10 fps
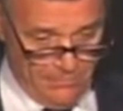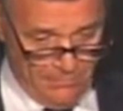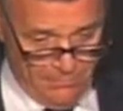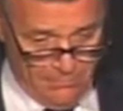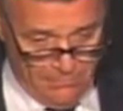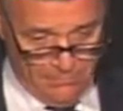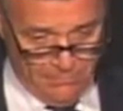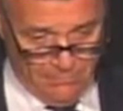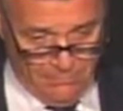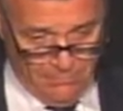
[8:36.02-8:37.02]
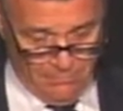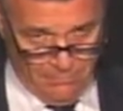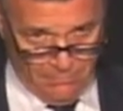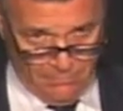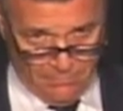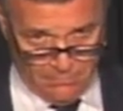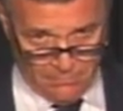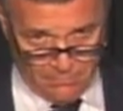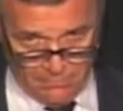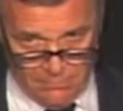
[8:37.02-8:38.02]

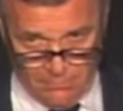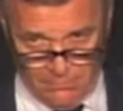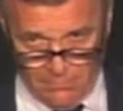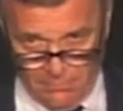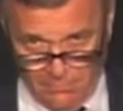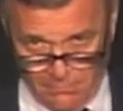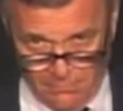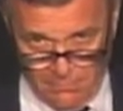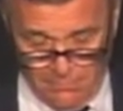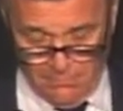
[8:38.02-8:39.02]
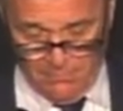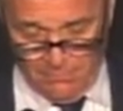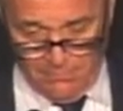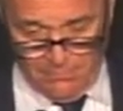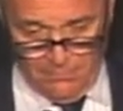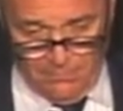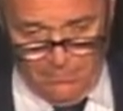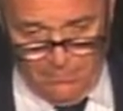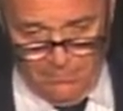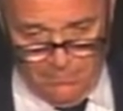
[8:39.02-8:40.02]

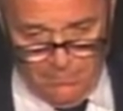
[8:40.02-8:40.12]
Nothing is said.